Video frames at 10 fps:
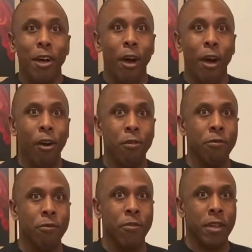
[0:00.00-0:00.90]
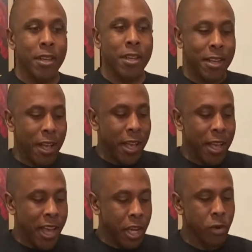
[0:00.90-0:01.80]
of
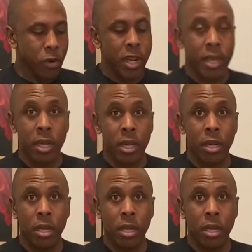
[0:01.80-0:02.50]
an ingredient